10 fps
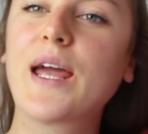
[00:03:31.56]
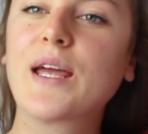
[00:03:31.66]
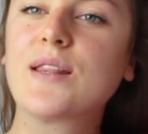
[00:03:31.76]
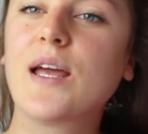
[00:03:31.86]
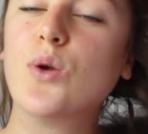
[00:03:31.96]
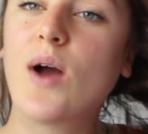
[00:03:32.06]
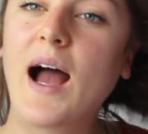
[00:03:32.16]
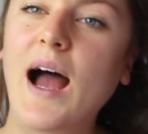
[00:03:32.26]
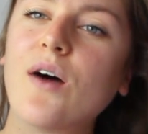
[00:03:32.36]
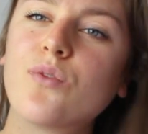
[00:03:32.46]
like that you
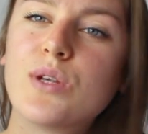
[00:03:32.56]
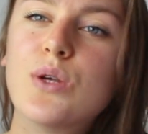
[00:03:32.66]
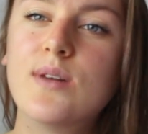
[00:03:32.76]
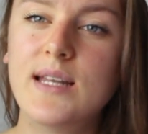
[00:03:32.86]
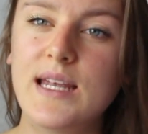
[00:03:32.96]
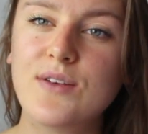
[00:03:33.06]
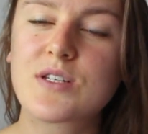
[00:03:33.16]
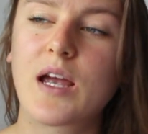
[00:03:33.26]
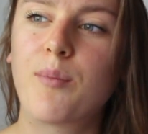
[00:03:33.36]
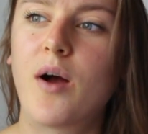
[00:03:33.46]
have when you leave
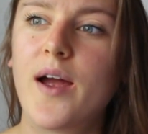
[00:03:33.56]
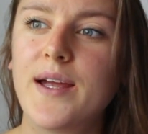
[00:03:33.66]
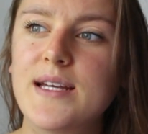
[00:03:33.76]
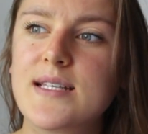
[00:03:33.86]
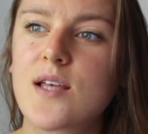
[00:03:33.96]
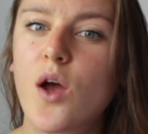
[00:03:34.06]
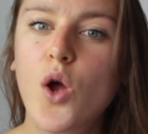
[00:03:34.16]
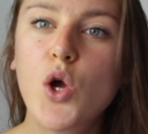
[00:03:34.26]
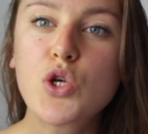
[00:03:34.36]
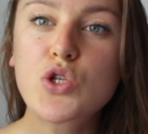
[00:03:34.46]
Chiang Mai is
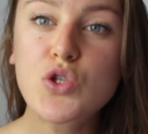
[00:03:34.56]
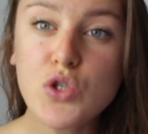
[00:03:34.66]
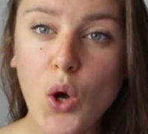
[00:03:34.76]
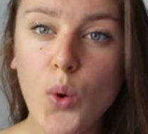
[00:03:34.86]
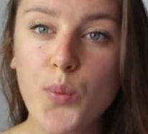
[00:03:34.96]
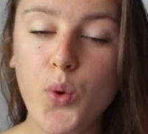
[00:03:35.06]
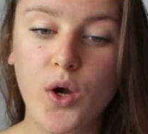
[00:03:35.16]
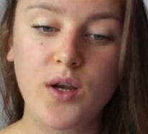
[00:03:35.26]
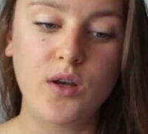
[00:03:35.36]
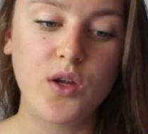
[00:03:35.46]
so important.